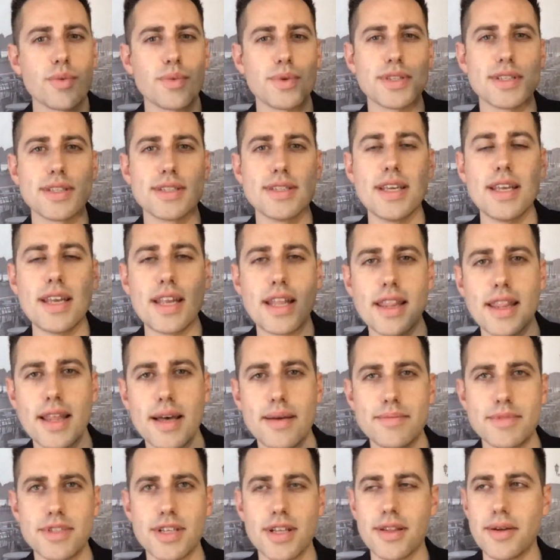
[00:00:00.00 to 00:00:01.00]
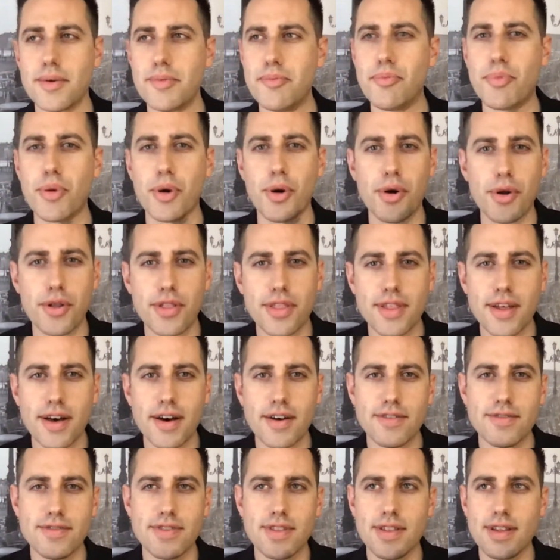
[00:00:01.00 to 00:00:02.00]
was leading them to the birth
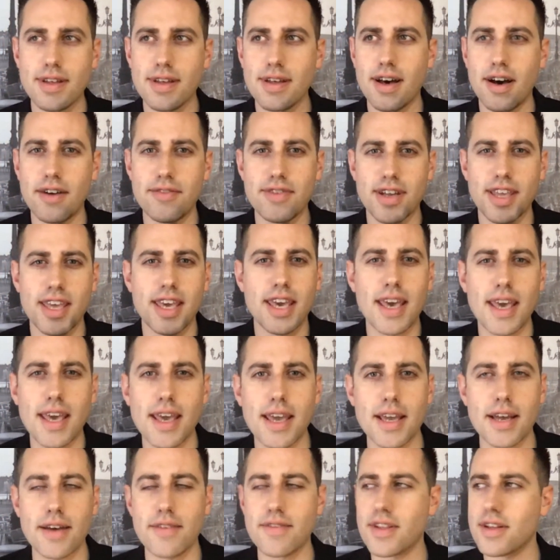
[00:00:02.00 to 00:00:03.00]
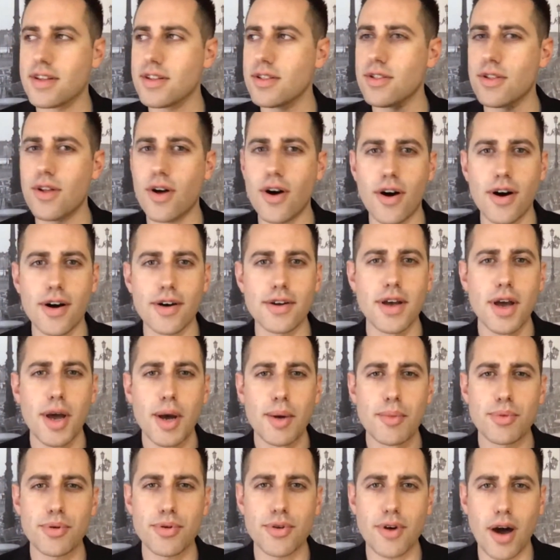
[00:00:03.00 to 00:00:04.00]
of a king, of the long
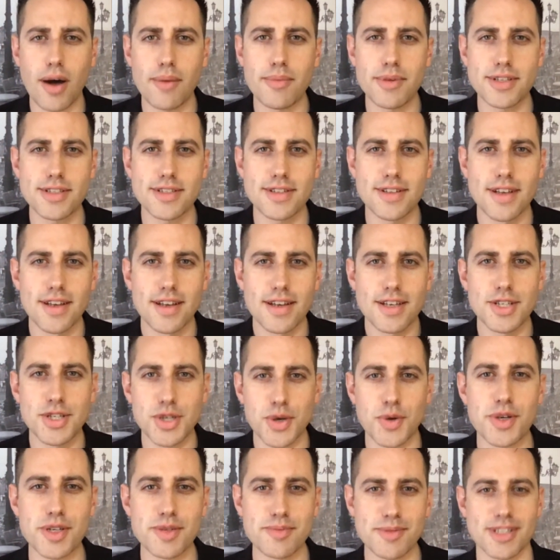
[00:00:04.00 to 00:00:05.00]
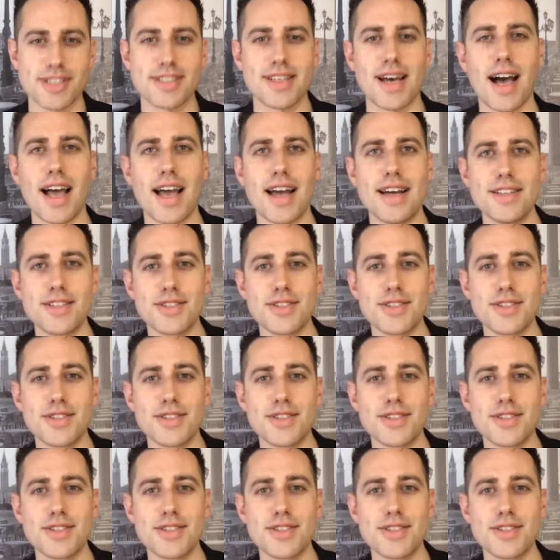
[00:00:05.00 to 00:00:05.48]
promised Jewish Messiah.